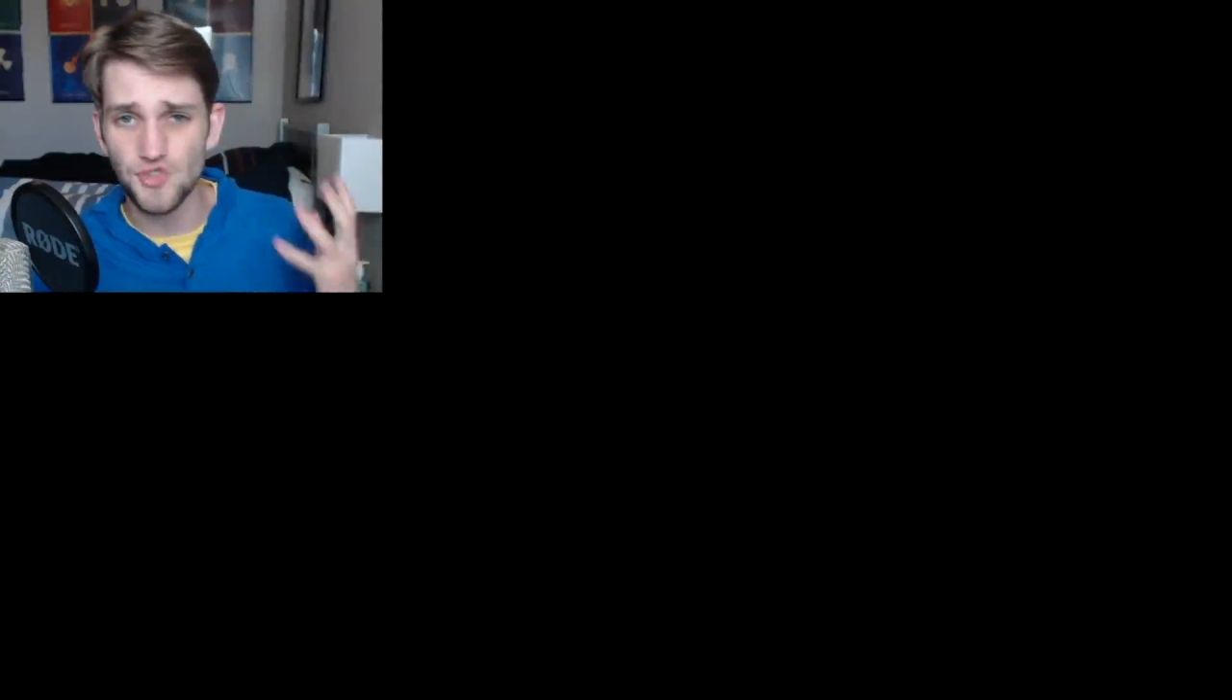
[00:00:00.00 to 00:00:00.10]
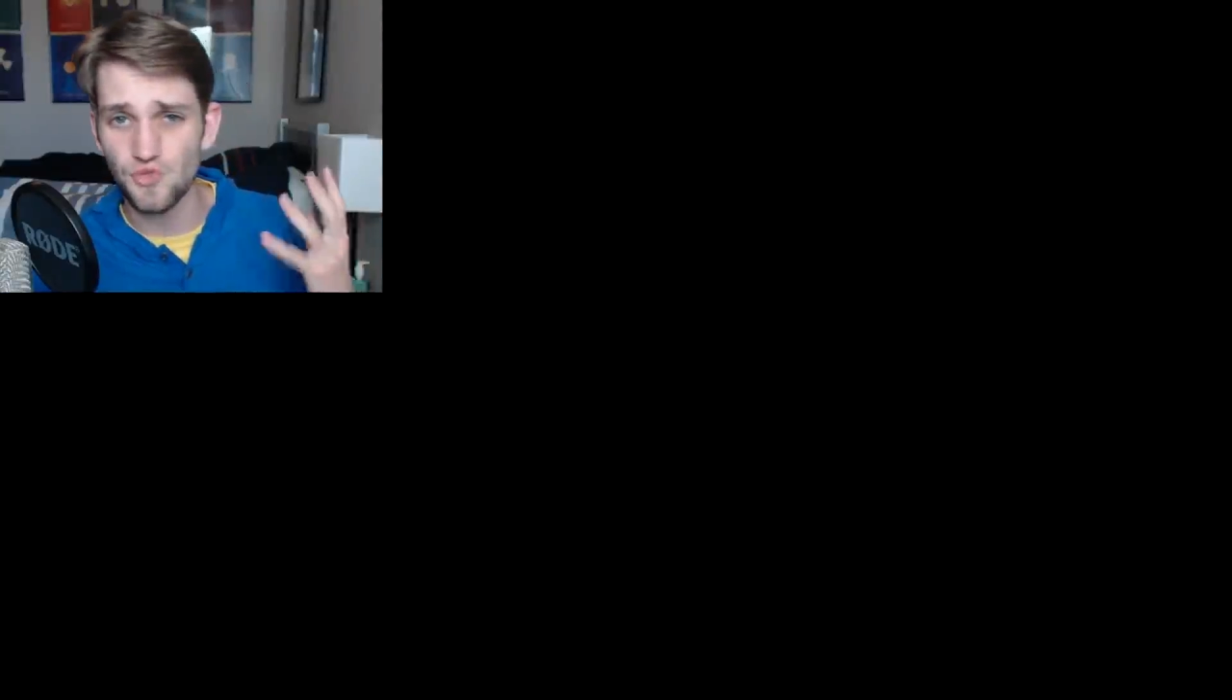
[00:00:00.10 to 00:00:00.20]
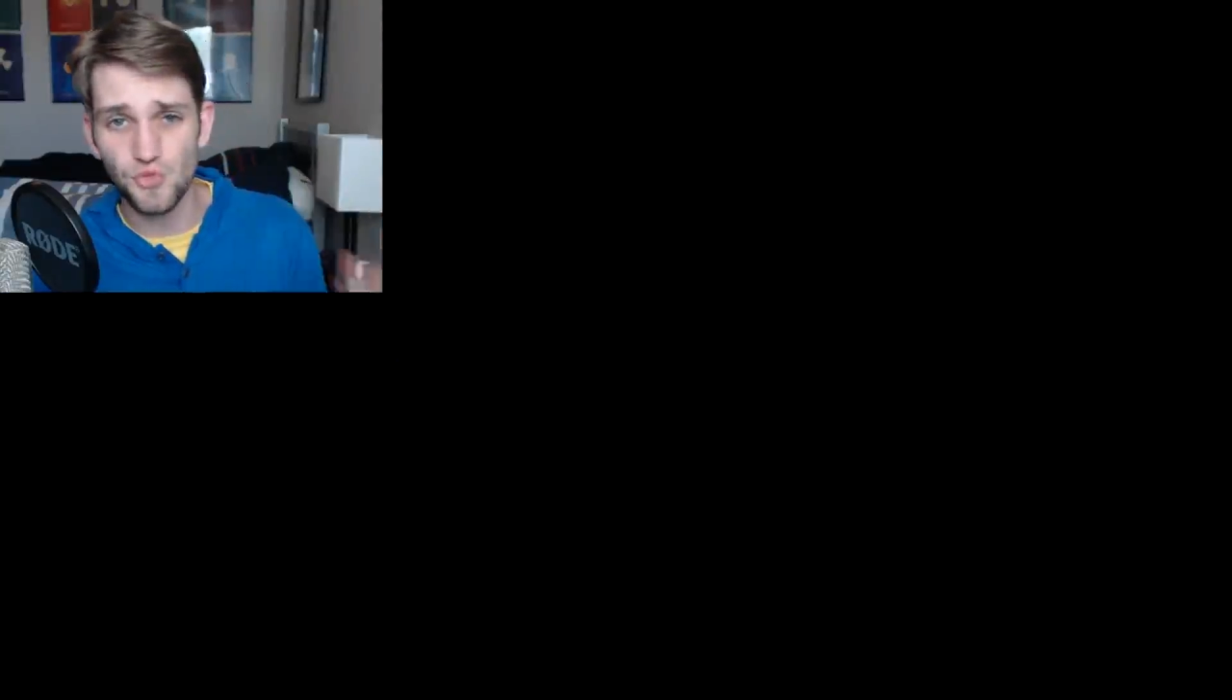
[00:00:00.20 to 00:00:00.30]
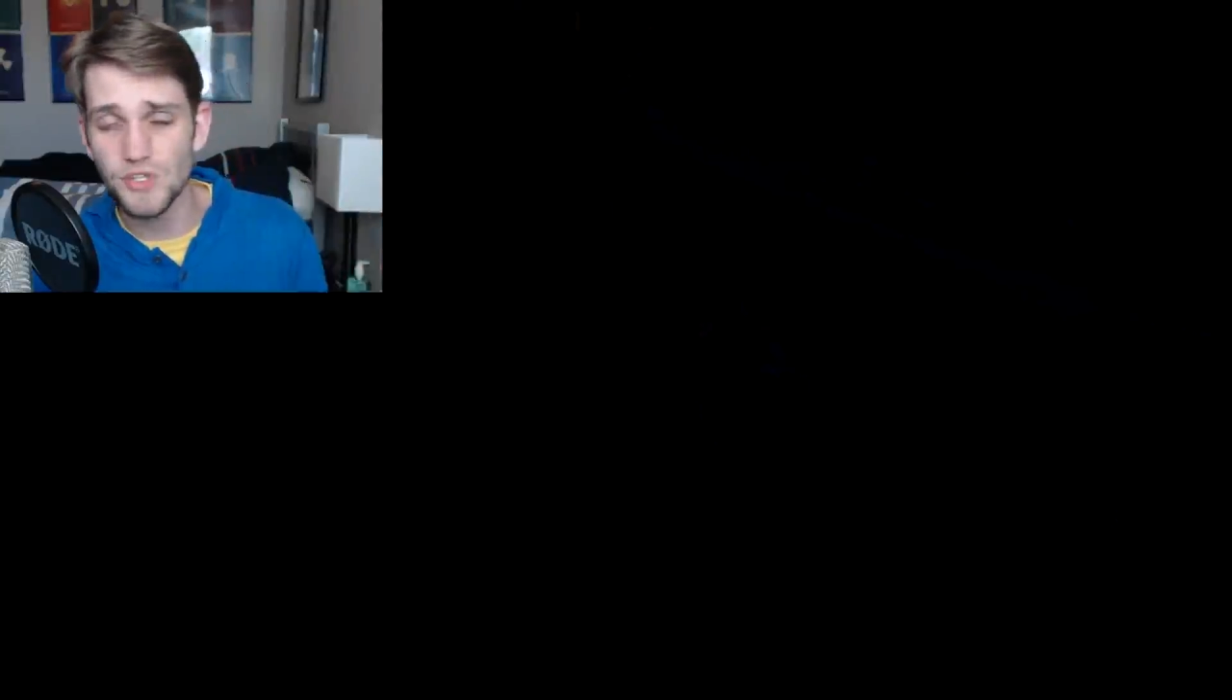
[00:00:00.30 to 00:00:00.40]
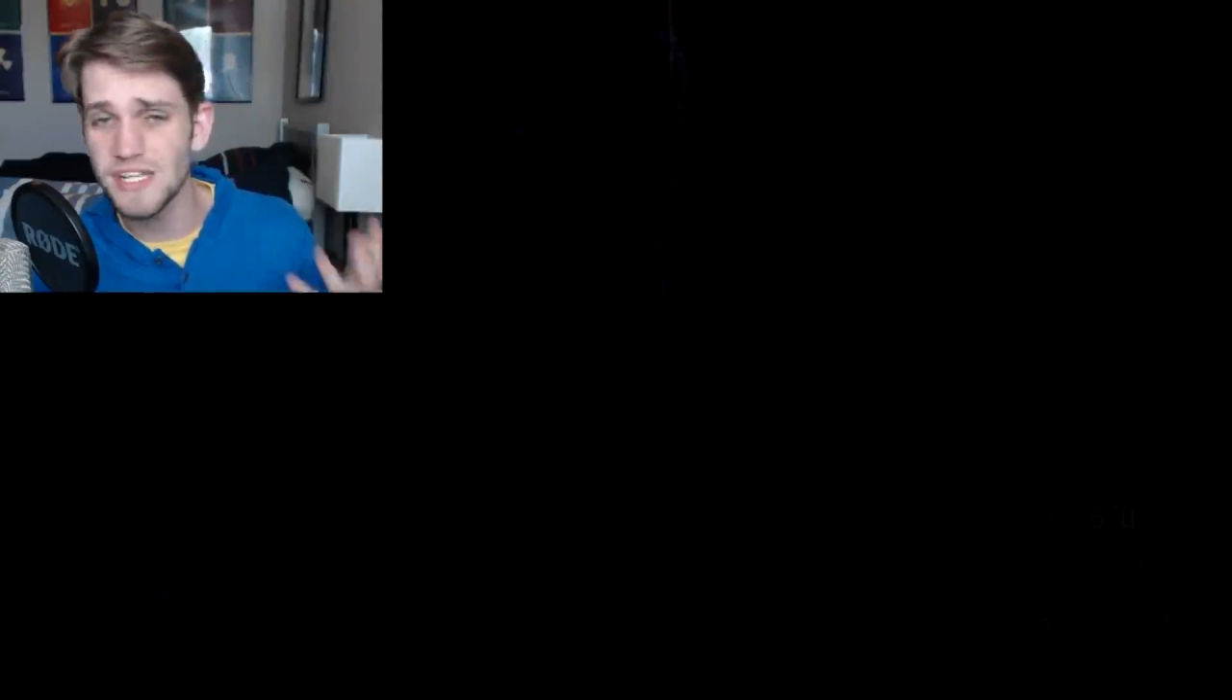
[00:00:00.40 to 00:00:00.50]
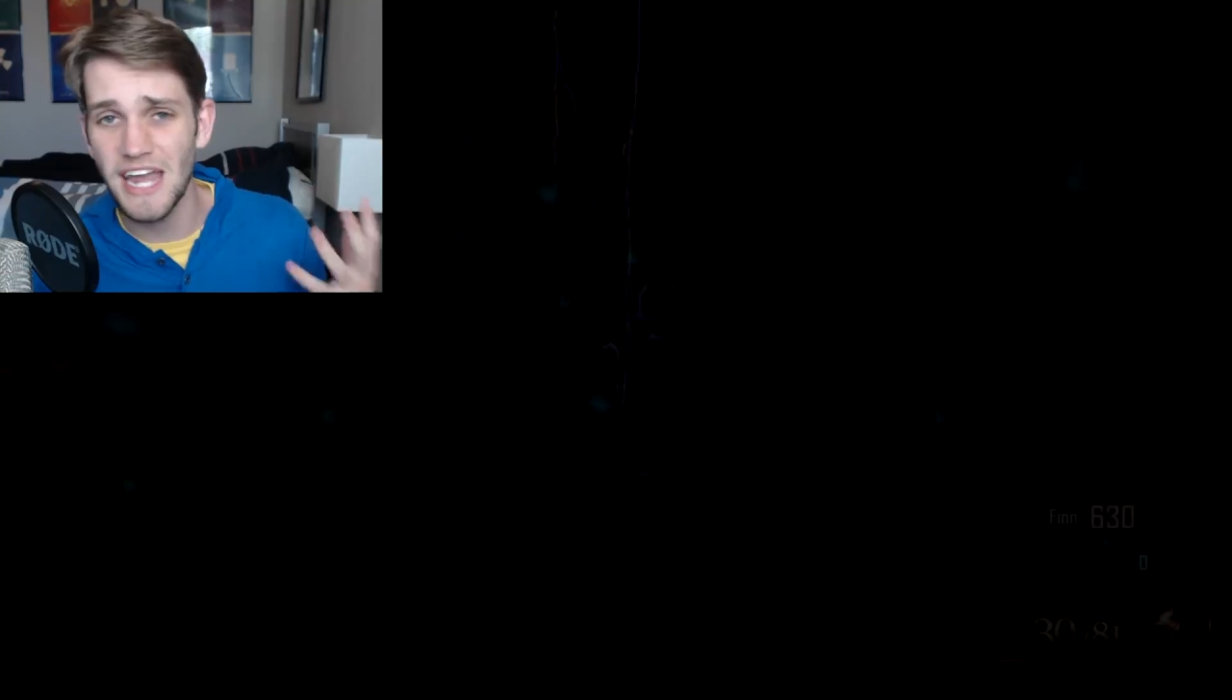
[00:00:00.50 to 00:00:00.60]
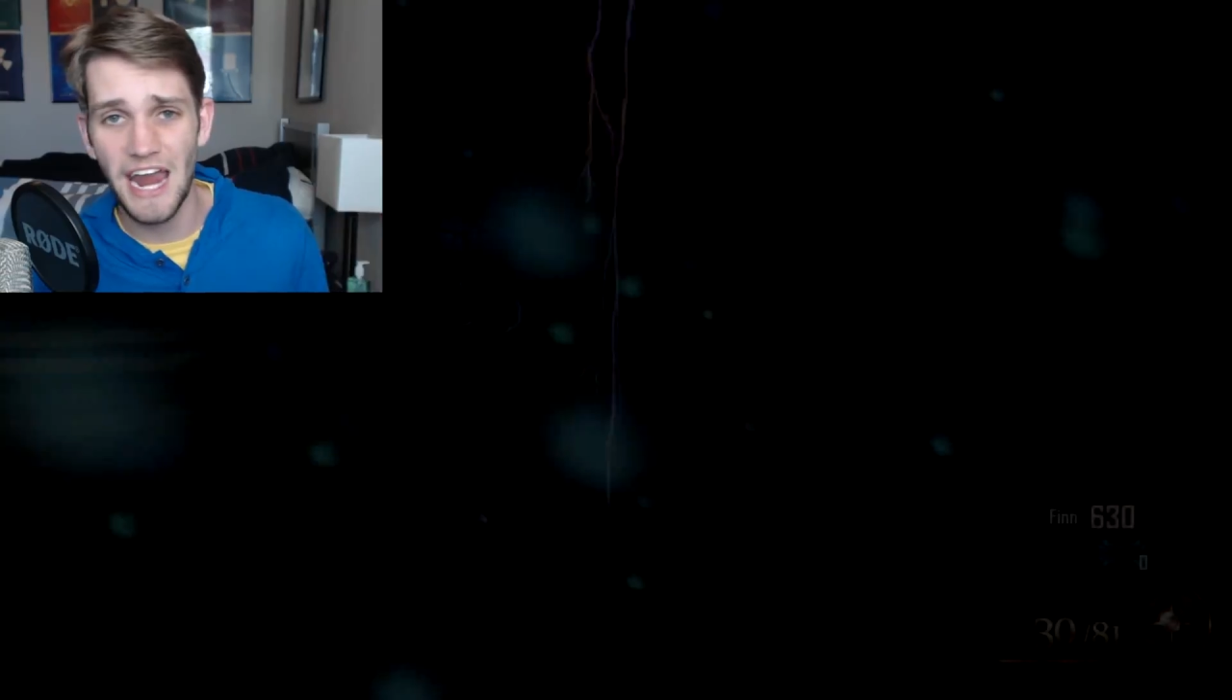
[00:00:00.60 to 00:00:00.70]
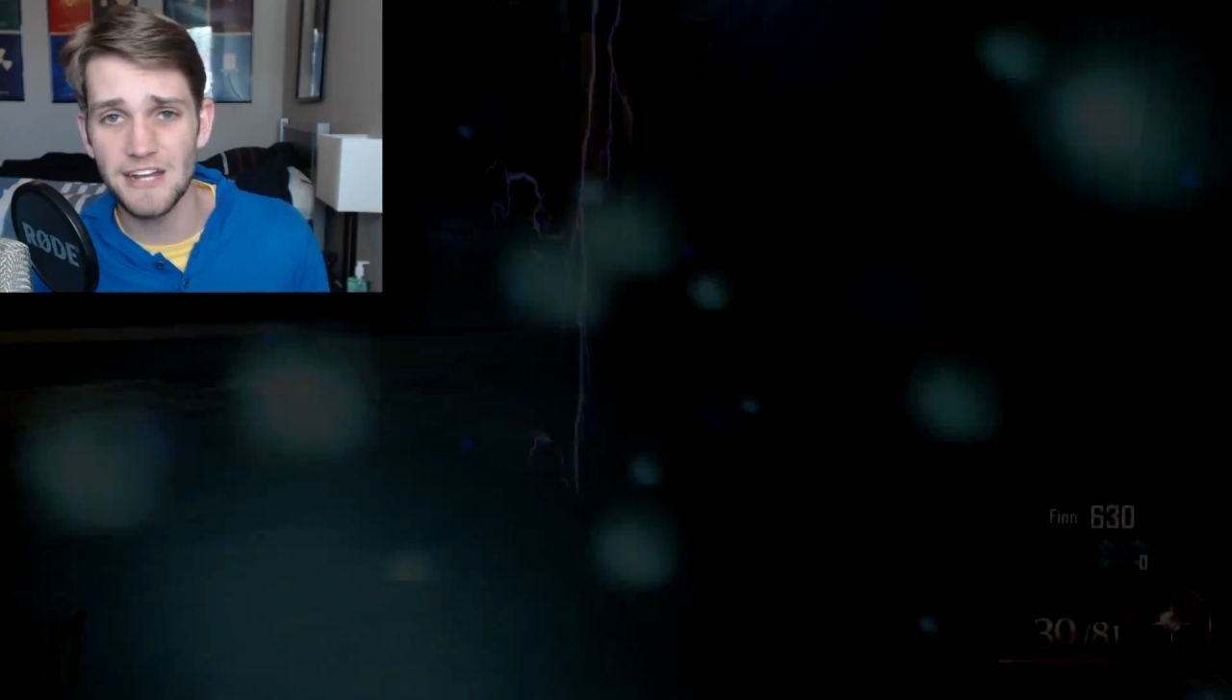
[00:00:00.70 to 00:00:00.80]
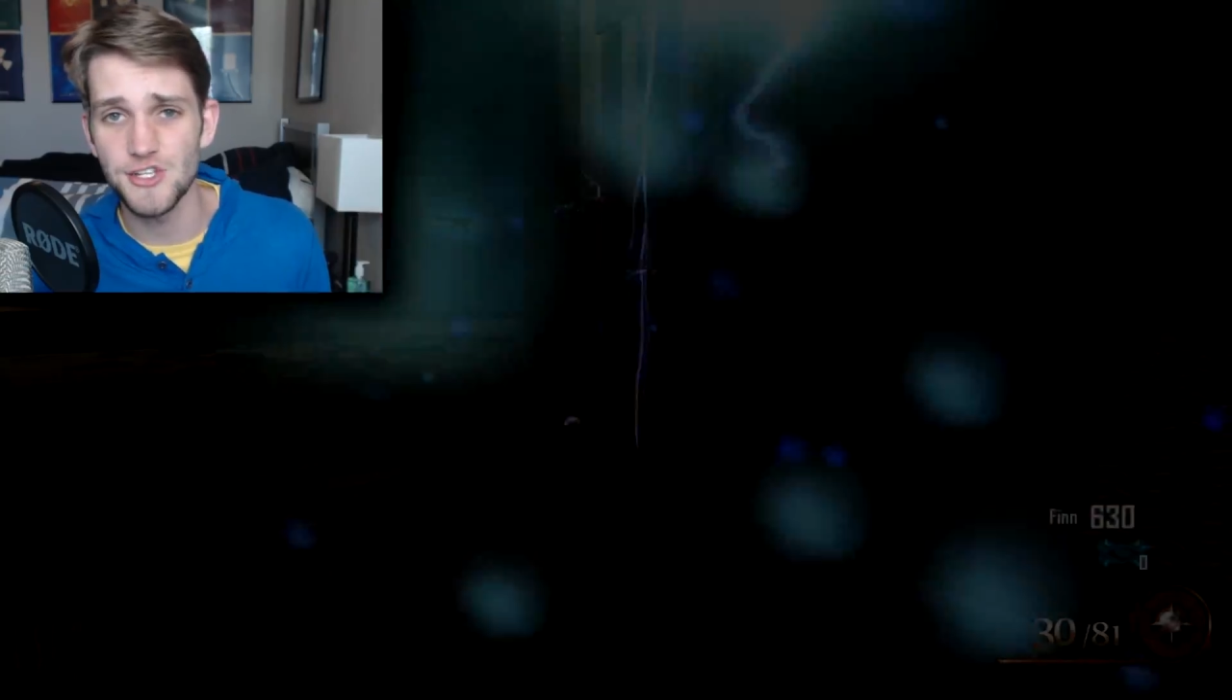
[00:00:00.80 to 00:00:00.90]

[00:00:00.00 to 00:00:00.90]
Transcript: really hated